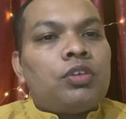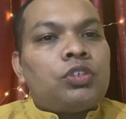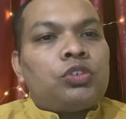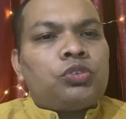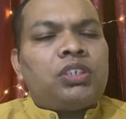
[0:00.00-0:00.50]

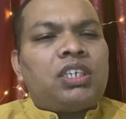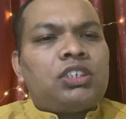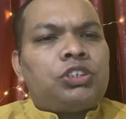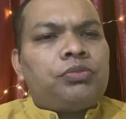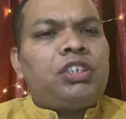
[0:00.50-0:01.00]
So
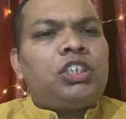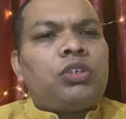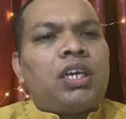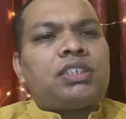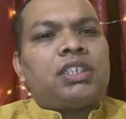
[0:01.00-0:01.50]
we need to
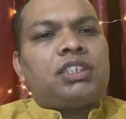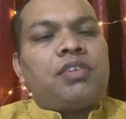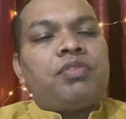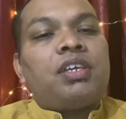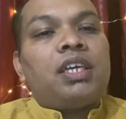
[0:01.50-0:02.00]
ask
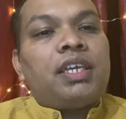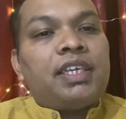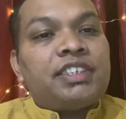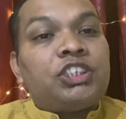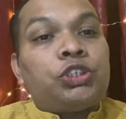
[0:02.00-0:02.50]
ourselves,
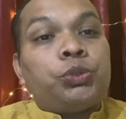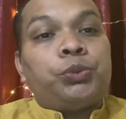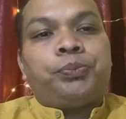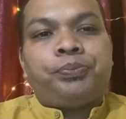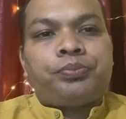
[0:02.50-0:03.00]
is it
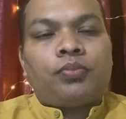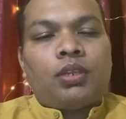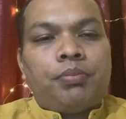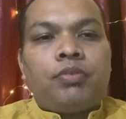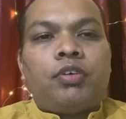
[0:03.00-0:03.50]
true
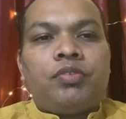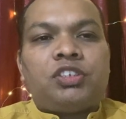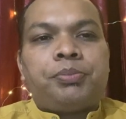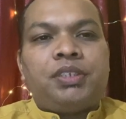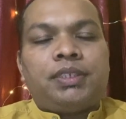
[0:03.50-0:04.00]
before we
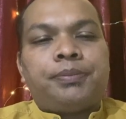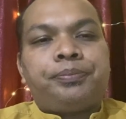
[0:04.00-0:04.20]
speak?